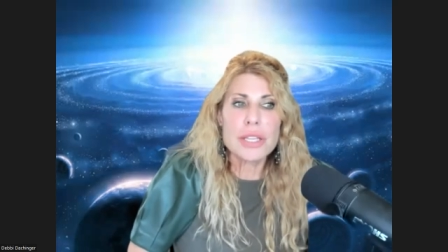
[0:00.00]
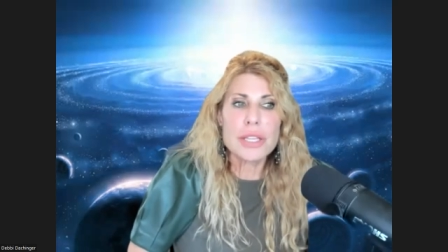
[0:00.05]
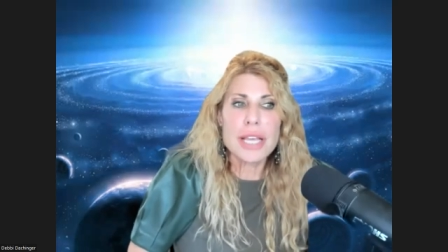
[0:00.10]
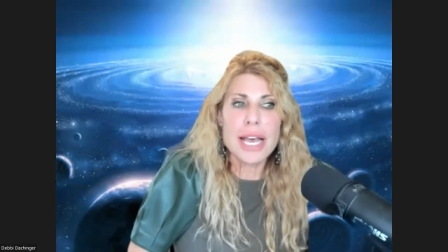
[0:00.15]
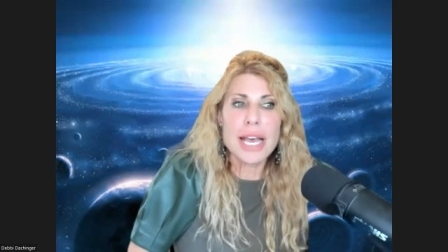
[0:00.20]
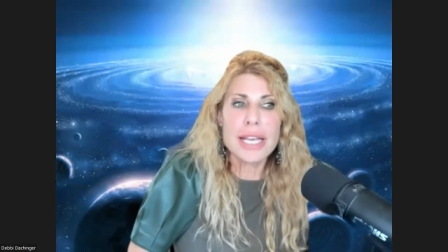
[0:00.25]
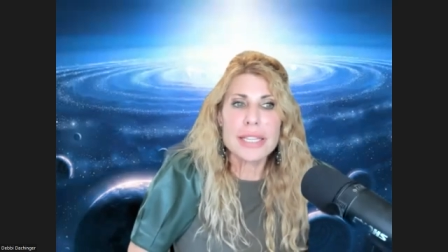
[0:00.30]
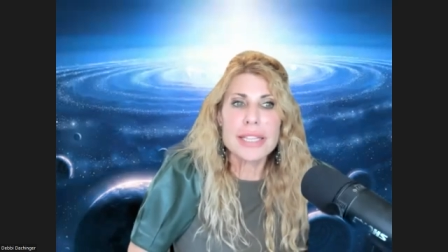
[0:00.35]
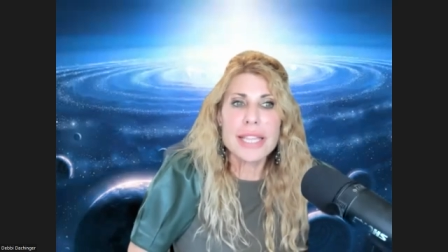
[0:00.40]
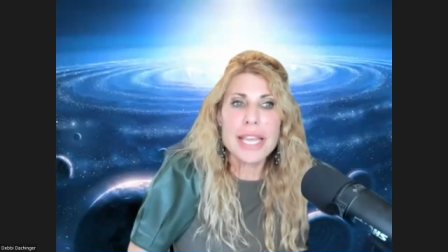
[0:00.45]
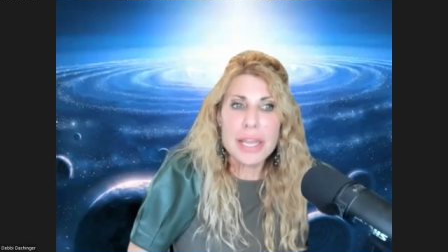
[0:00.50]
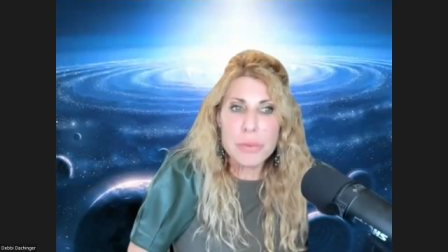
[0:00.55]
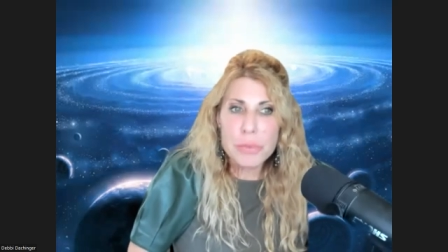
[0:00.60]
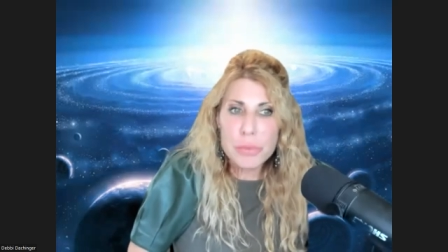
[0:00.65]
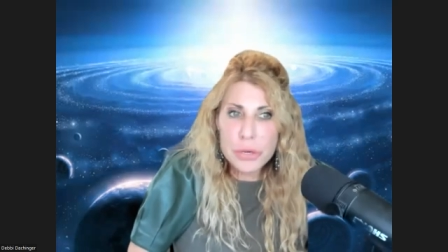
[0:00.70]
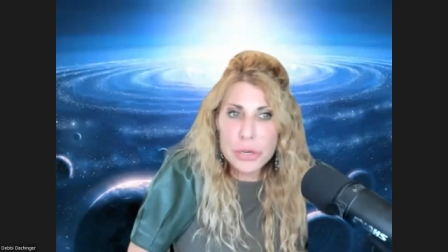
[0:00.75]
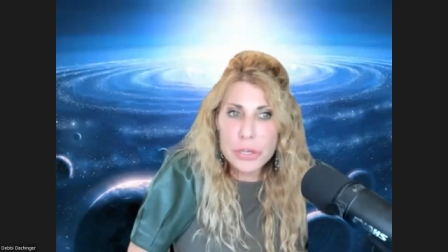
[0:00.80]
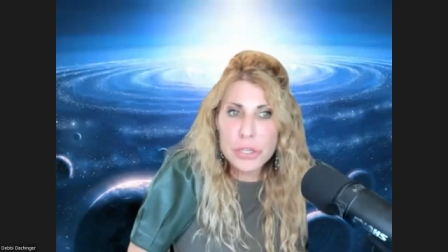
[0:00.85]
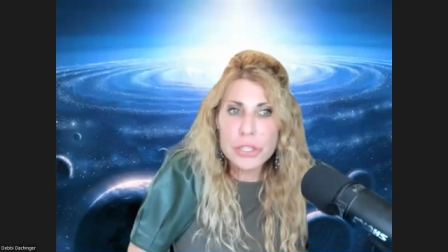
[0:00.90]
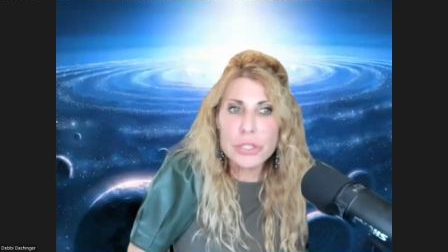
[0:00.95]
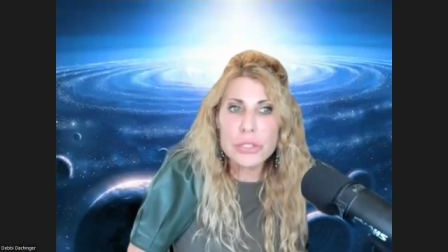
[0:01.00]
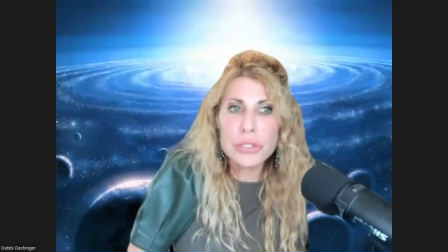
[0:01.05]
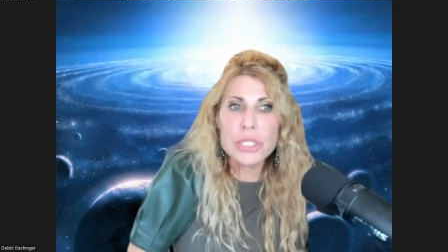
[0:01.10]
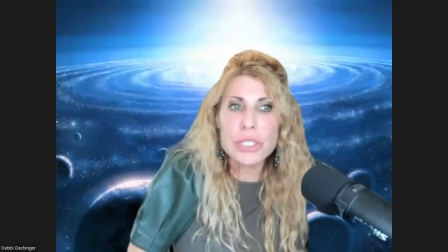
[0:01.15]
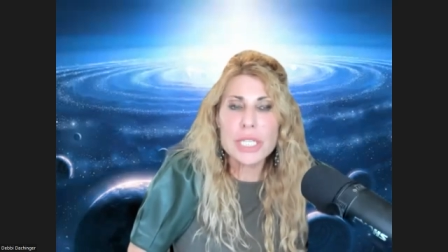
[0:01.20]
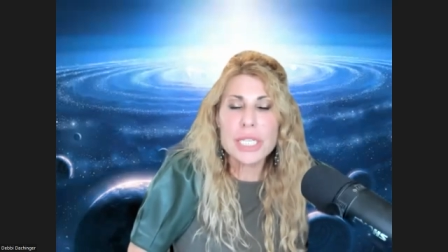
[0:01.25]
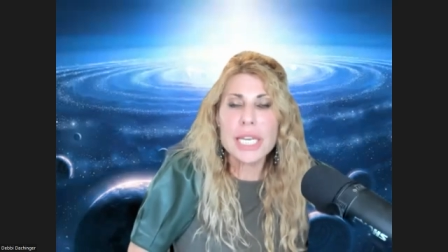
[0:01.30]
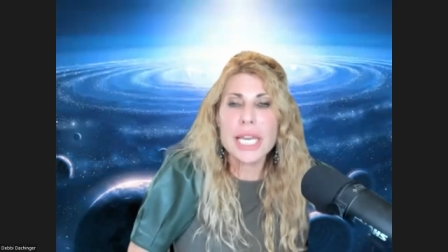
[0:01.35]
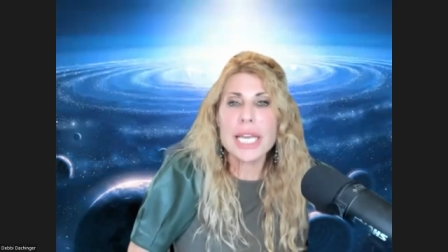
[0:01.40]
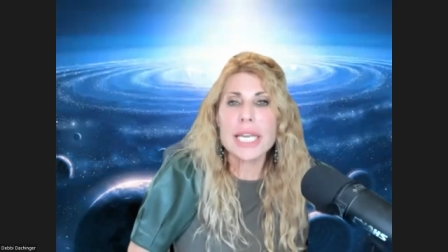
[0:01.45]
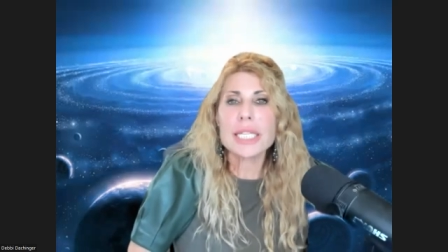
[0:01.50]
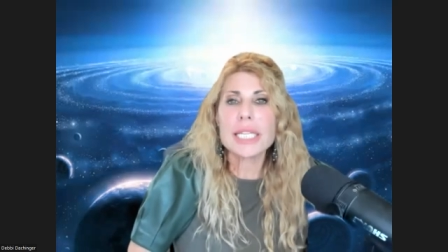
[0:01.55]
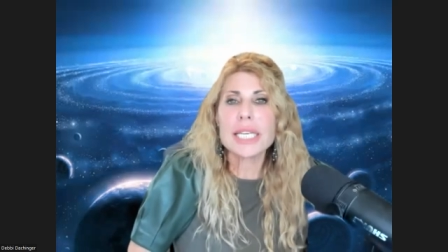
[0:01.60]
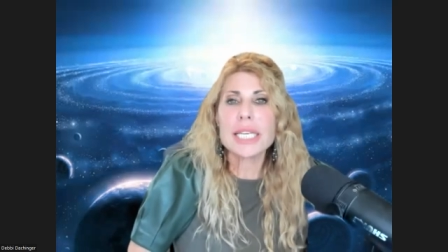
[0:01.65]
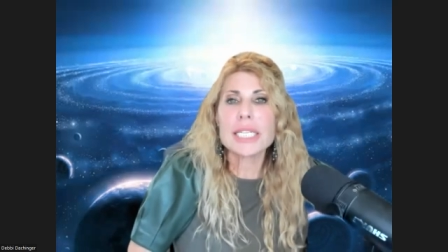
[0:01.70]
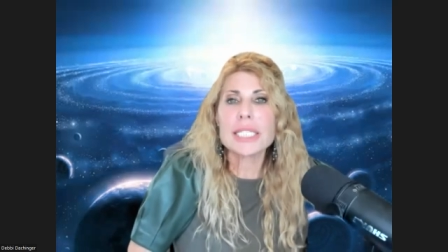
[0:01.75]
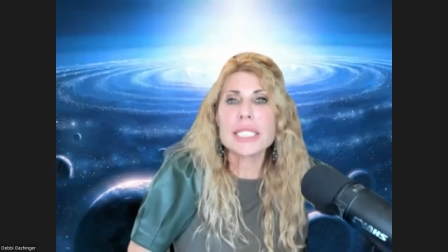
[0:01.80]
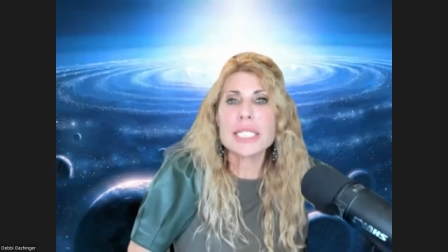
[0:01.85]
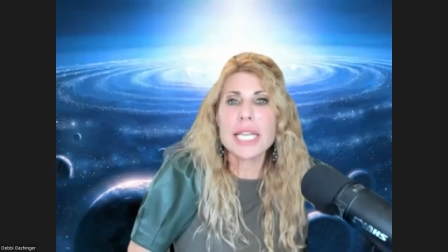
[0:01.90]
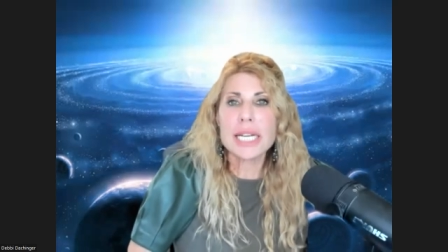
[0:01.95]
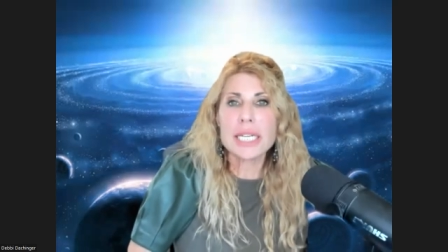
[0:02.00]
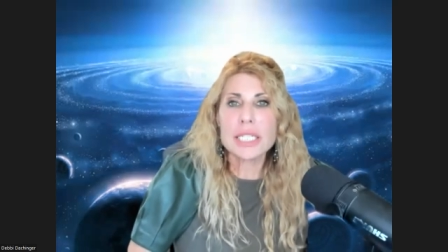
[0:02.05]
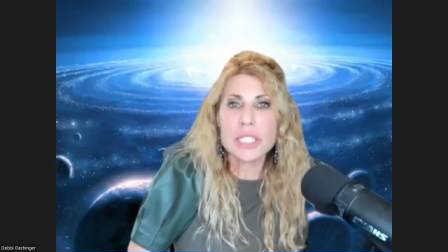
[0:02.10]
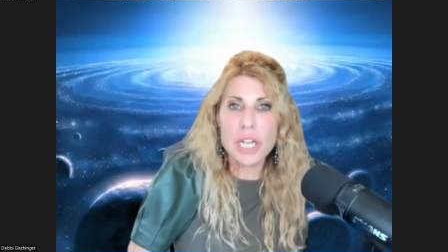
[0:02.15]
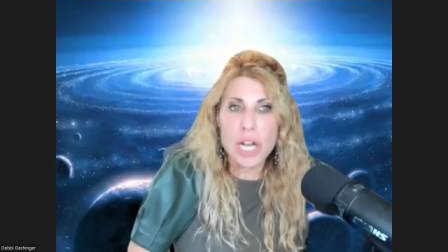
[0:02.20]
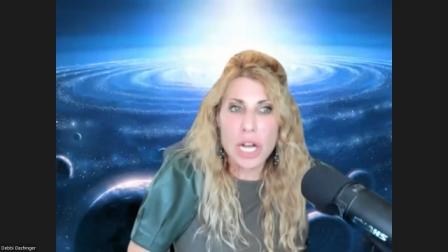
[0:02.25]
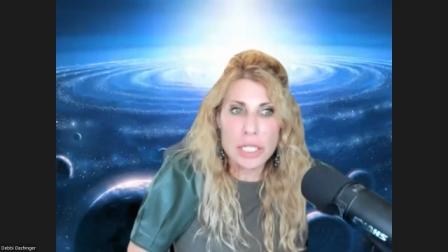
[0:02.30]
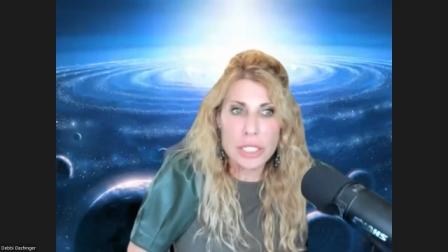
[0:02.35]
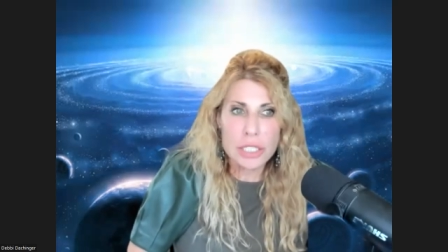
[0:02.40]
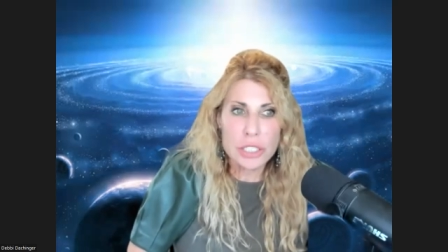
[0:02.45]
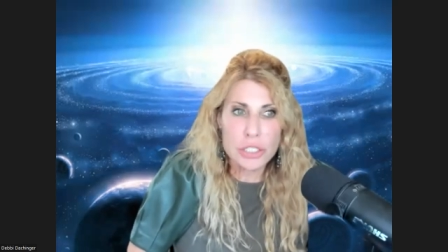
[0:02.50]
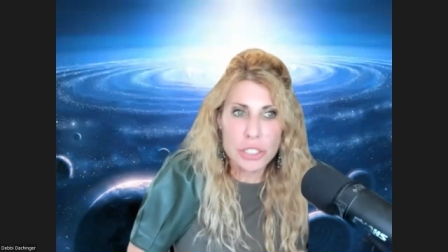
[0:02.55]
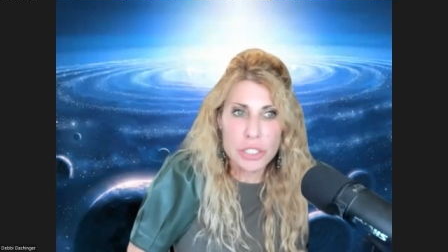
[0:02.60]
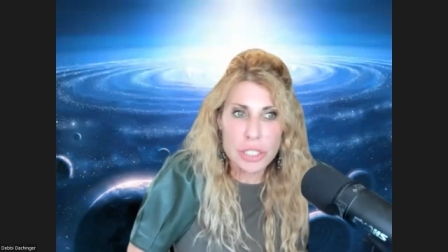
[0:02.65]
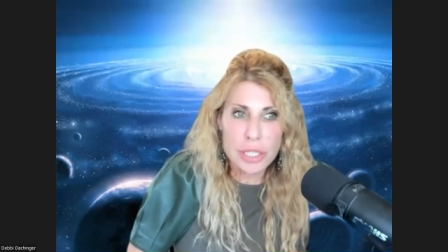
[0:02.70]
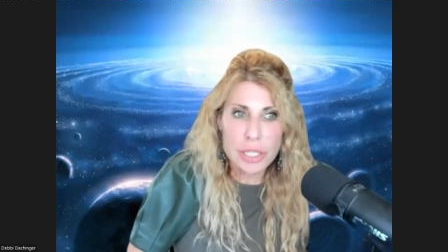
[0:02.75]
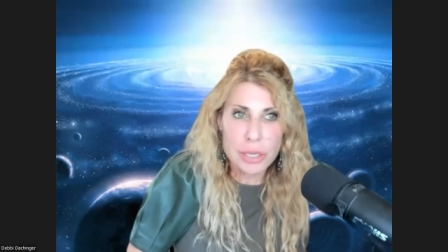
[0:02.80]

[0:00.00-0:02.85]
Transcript: that they were using alien technology,